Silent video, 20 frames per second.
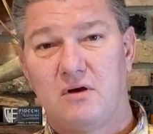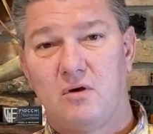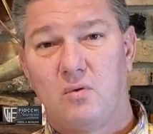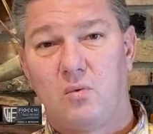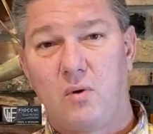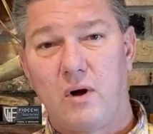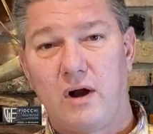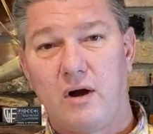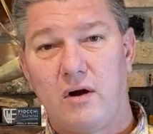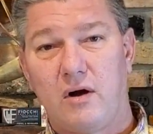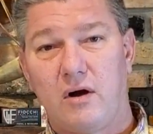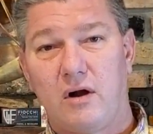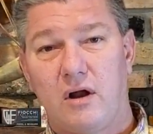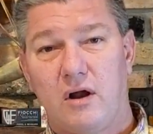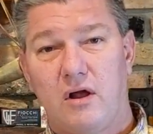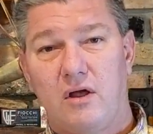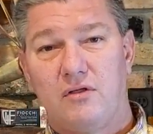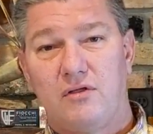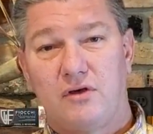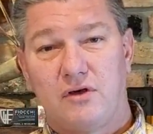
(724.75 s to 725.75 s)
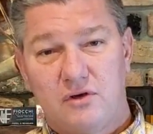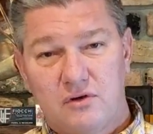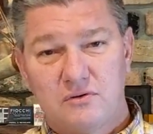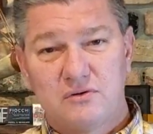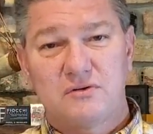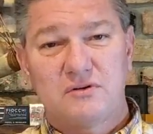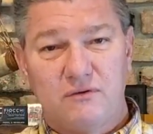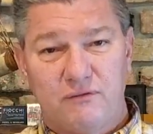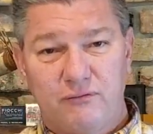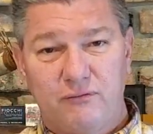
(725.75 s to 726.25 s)
where the
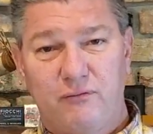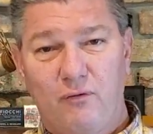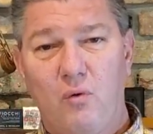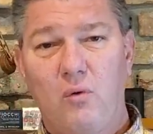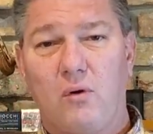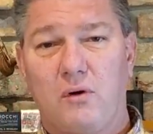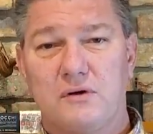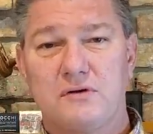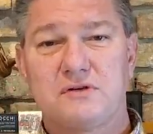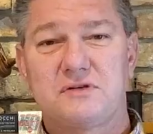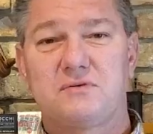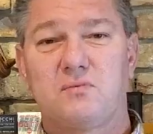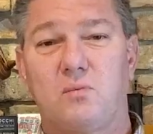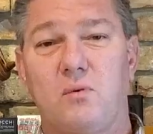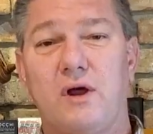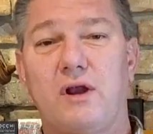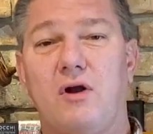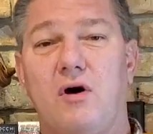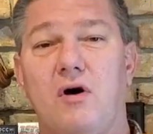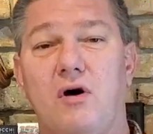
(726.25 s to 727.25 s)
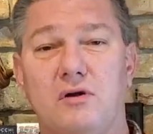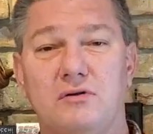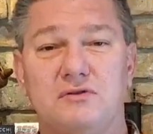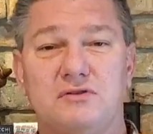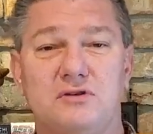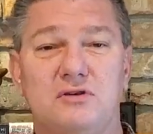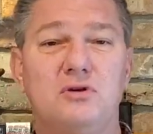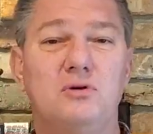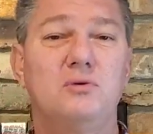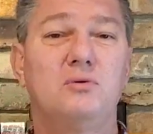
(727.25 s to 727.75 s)
use of force went on
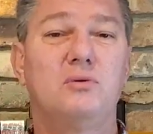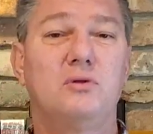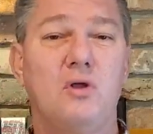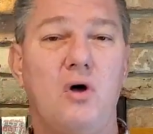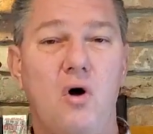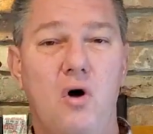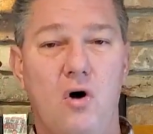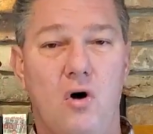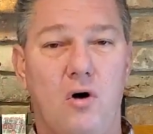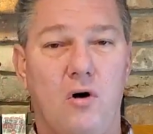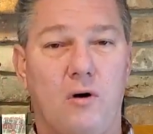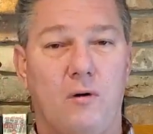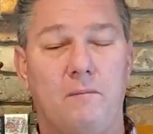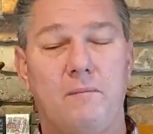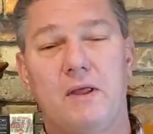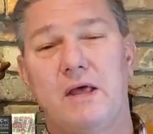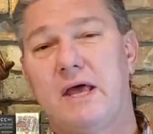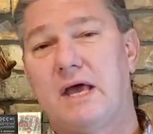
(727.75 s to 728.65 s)
too long.